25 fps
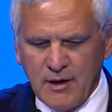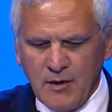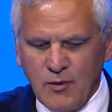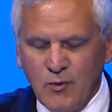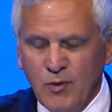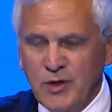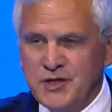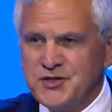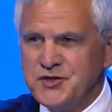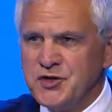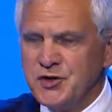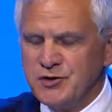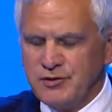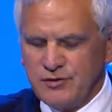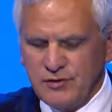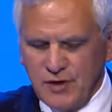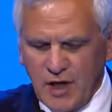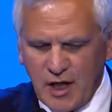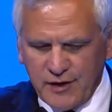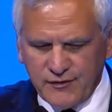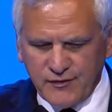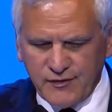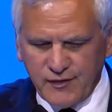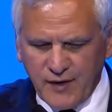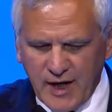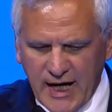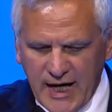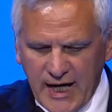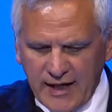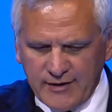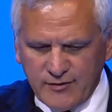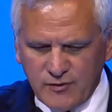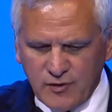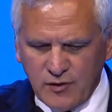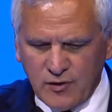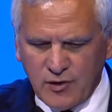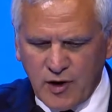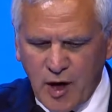We should not try
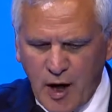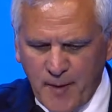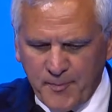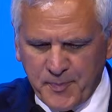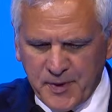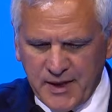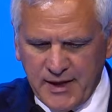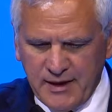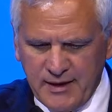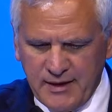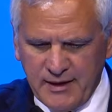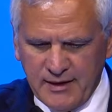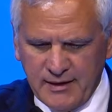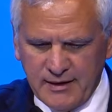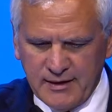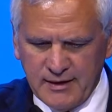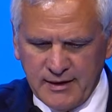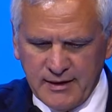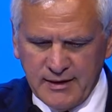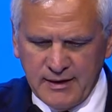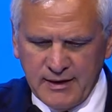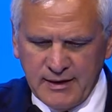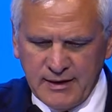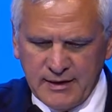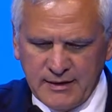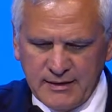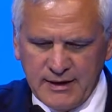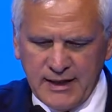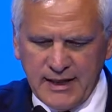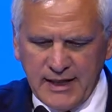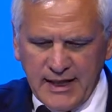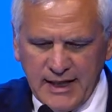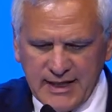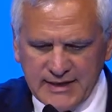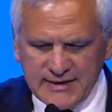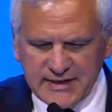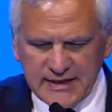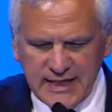to copy the
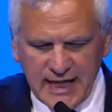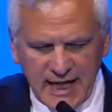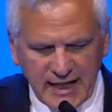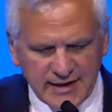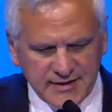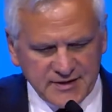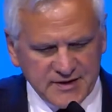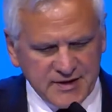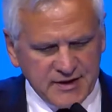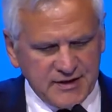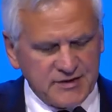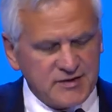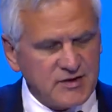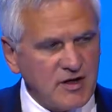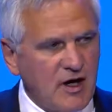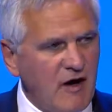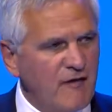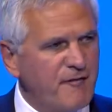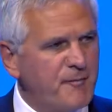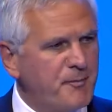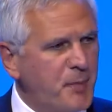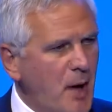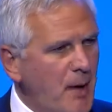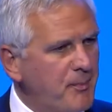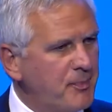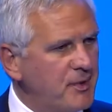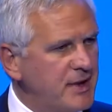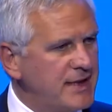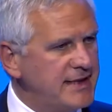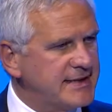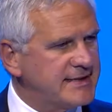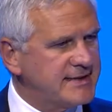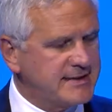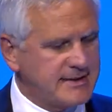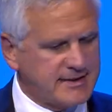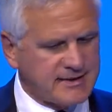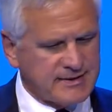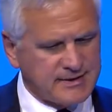easy answers of
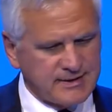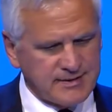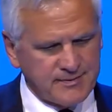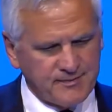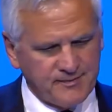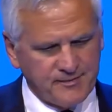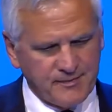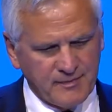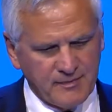populists.